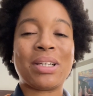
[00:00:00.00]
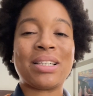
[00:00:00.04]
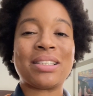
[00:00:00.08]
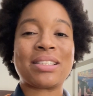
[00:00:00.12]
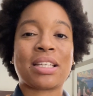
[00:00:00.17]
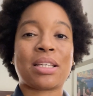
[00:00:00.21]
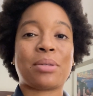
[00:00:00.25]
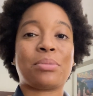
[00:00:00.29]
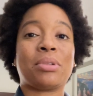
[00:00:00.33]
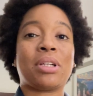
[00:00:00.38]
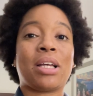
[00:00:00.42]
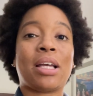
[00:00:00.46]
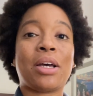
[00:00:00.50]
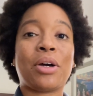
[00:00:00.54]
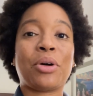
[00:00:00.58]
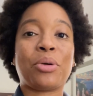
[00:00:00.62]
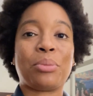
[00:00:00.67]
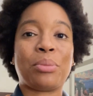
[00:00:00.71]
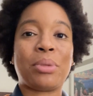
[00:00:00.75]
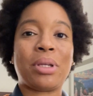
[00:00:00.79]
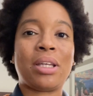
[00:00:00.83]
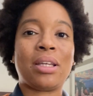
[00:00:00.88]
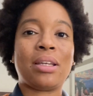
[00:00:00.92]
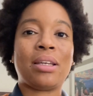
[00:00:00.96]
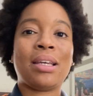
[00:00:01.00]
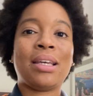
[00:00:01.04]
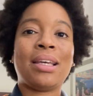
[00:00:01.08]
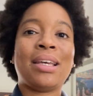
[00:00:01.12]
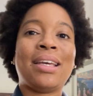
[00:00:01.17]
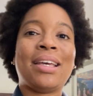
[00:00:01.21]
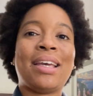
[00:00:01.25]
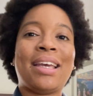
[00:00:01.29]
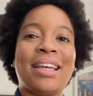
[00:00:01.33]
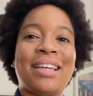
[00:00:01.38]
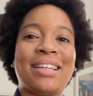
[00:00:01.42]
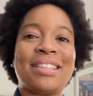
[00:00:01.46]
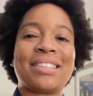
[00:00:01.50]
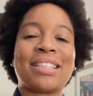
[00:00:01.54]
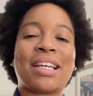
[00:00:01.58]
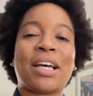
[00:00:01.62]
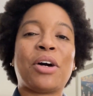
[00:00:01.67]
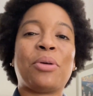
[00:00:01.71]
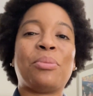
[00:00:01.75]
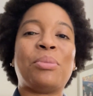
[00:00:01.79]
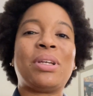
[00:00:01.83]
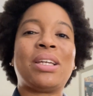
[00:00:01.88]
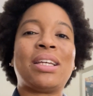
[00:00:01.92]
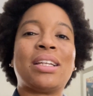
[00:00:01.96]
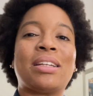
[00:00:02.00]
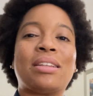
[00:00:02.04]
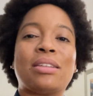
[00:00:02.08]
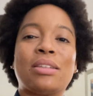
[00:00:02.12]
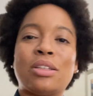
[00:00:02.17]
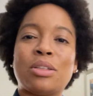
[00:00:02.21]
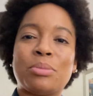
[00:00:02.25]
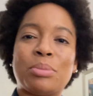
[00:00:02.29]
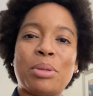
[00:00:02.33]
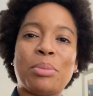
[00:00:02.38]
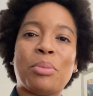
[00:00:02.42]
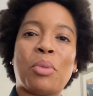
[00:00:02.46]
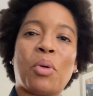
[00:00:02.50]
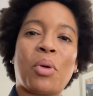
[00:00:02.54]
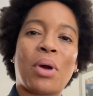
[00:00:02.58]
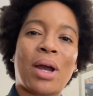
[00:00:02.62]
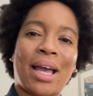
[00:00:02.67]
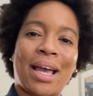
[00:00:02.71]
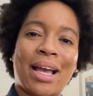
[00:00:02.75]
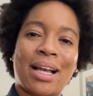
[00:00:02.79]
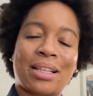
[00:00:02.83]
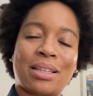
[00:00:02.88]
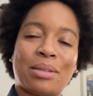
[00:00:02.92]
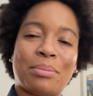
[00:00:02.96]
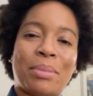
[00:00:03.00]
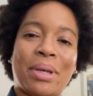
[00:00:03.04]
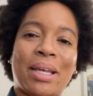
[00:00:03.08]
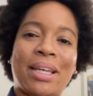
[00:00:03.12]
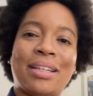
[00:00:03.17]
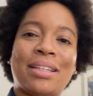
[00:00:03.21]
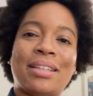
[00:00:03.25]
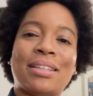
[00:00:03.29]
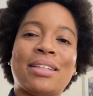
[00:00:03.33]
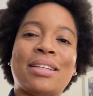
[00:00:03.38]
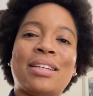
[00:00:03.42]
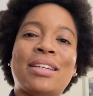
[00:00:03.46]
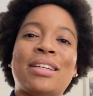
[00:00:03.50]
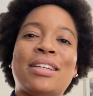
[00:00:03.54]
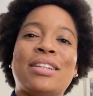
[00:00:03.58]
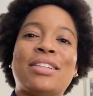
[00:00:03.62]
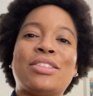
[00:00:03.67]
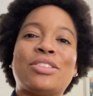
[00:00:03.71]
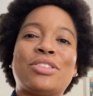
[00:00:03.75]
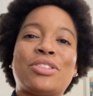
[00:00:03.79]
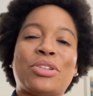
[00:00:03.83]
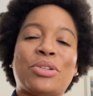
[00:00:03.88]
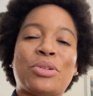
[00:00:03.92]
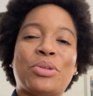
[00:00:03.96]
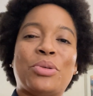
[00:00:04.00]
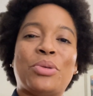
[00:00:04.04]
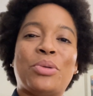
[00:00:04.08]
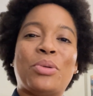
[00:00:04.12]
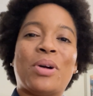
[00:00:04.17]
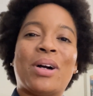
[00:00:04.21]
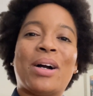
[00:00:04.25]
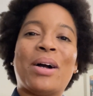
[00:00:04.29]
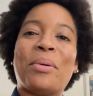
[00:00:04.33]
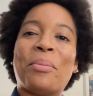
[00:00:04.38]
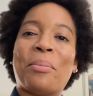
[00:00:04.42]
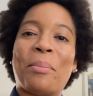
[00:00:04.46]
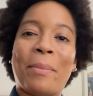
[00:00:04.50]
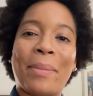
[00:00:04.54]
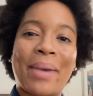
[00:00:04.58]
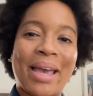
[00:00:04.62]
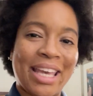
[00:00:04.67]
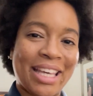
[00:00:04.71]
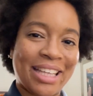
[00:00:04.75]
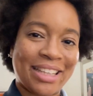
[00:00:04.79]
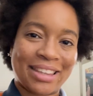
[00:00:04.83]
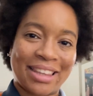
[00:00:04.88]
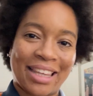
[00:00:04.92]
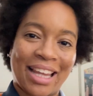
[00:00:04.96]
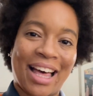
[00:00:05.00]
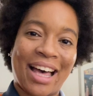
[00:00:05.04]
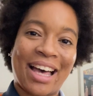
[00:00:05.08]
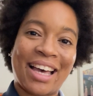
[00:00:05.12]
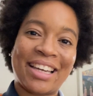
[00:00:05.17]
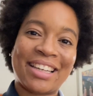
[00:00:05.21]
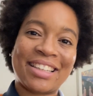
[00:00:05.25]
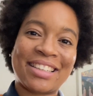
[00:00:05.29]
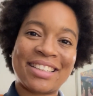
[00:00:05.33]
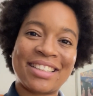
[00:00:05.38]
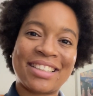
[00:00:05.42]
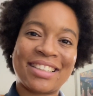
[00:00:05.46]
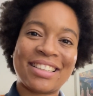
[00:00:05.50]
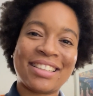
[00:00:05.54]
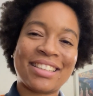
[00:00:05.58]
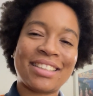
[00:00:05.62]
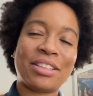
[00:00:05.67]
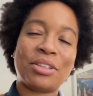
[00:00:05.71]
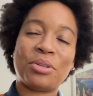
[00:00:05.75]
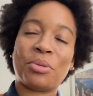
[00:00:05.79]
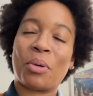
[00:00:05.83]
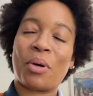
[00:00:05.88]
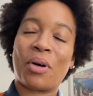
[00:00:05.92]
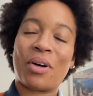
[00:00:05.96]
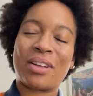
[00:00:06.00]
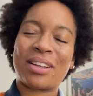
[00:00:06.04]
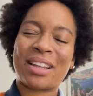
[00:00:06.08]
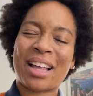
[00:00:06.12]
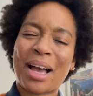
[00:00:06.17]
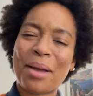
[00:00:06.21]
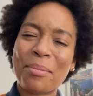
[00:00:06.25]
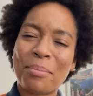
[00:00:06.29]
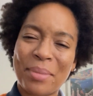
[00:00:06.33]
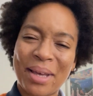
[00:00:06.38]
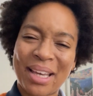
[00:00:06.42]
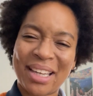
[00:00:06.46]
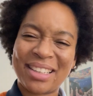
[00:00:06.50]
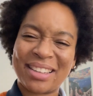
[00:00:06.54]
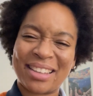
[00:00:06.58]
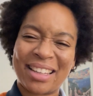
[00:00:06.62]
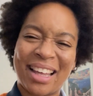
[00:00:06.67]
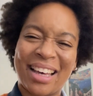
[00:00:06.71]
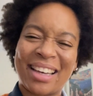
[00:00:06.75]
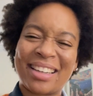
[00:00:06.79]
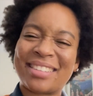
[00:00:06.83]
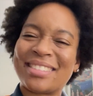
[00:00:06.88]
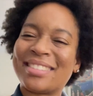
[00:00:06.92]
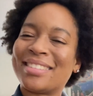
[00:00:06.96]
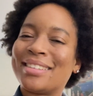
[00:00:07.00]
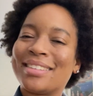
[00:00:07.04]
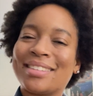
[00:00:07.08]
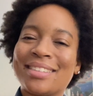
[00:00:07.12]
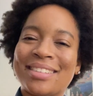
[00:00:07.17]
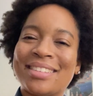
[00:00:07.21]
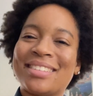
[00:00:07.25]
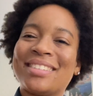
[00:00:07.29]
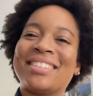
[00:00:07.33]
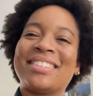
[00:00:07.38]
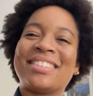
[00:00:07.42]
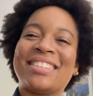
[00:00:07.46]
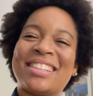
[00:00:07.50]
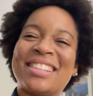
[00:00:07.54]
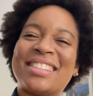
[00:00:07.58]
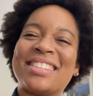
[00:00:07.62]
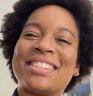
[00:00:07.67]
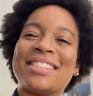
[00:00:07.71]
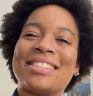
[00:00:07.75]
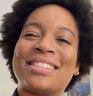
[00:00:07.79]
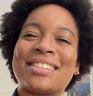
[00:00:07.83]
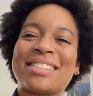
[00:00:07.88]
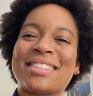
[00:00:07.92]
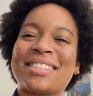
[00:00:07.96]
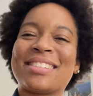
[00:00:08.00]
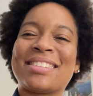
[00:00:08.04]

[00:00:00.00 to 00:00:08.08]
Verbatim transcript: is able to help me and to help me get a little bit more acclimated to mainline. You all, I'm mainline. This is,